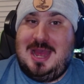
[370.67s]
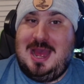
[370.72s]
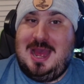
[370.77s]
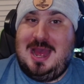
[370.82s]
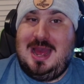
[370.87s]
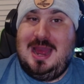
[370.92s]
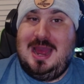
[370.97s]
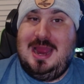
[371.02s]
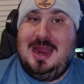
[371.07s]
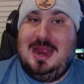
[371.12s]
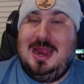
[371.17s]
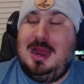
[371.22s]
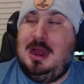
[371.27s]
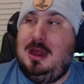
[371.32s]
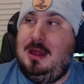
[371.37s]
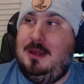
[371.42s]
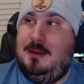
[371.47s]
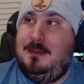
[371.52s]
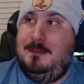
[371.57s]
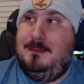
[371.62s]
I
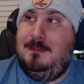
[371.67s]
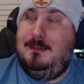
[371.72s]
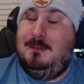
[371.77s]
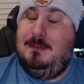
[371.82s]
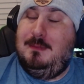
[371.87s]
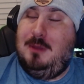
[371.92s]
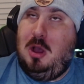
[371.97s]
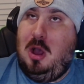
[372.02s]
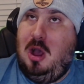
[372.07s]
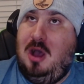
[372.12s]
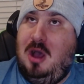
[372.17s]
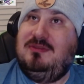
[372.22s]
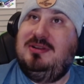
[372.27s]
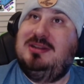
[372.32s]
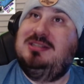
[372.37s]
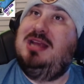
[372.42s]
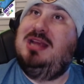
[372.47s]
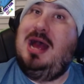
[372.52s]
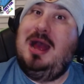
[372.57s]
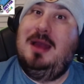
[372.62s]

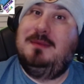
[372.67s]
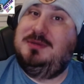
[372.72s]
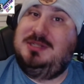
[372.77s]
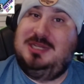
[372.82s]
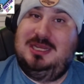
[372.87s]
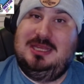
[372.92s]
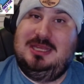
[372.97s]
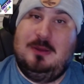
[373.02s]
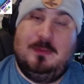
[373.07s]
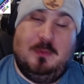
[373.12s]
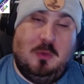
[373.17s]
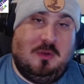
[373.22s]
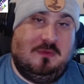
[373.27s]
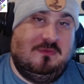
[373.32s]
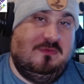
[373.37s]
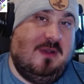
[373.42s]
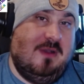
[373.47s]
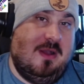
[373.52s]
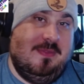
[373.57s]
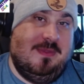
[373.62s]
oftentimes think they're more
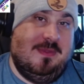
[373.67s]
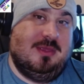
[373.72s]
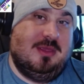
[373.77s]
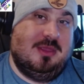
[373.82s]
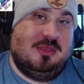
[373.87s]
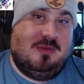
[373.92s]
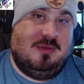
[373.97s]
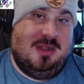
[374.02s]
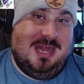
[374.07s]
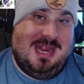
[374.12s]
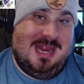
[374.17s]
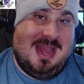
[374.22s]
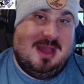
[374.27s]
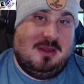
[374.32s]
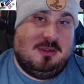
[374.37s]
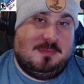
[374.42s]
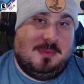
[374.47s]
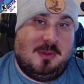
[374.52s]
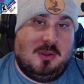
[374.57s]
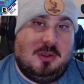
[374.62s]
fun than the 3D
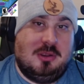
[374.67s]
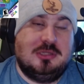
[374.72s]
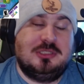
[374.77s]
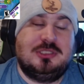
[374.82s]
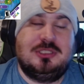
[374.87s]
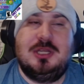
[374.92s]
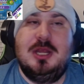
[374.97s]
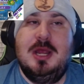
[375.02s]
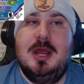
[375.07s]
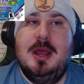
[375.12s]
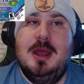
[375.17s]
counterparts.